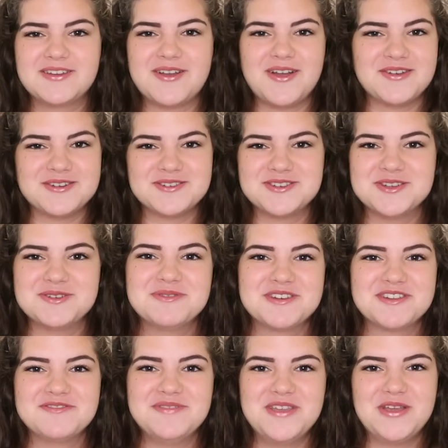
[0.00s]
Connor took
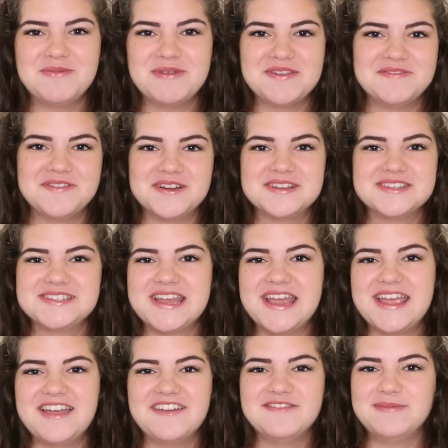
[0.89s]
one of me on my first
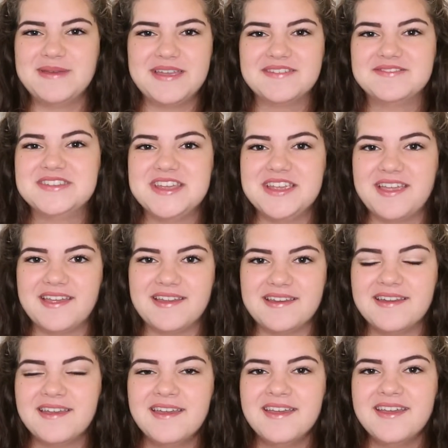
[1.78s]
day. I may have
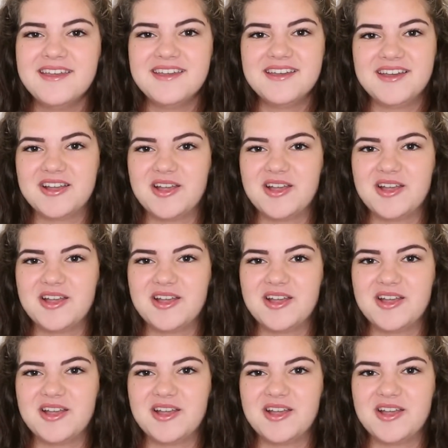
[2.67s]
taken a